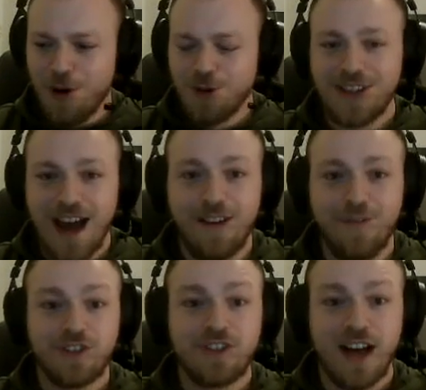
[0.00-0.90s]
most out of
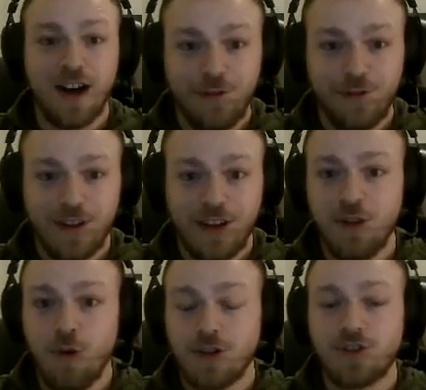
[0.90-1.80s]
yourself, and
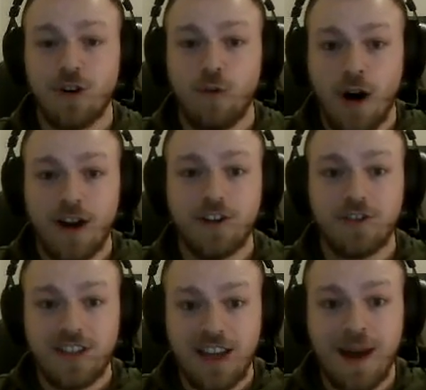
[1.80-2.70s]
you also wanted your
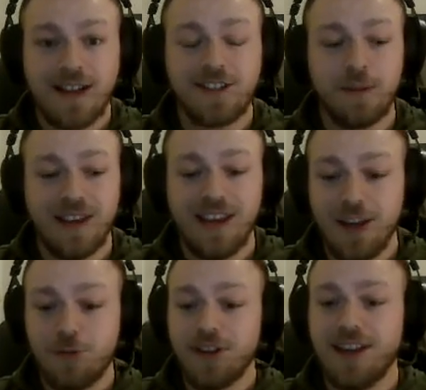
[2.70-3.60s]
teammates to be
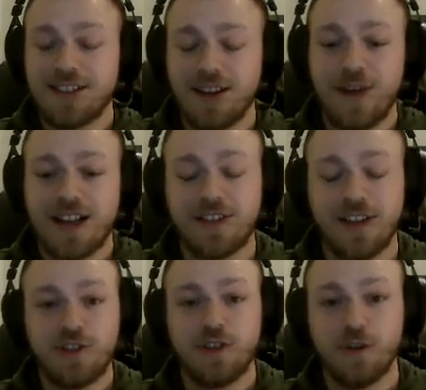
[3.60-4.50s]
equally as invested
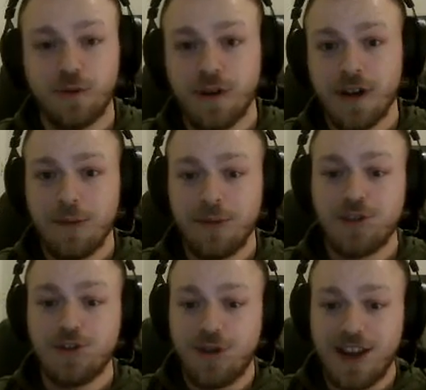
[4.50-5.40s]
as you,
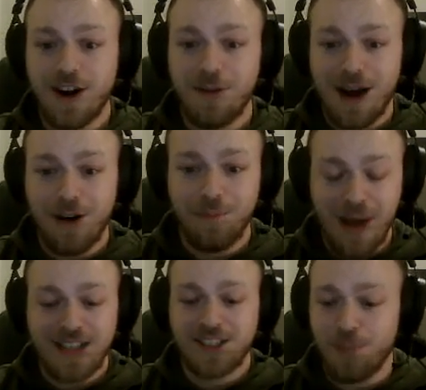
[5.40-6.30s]
because you cared about
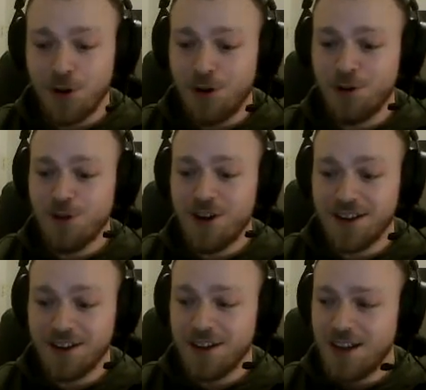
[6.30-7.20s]
basketball and
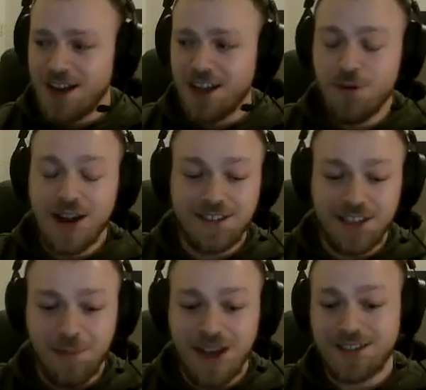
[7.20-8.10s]
winning, and you had
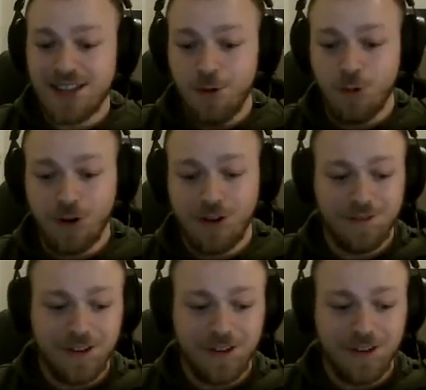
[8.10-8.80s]
teammates that weren't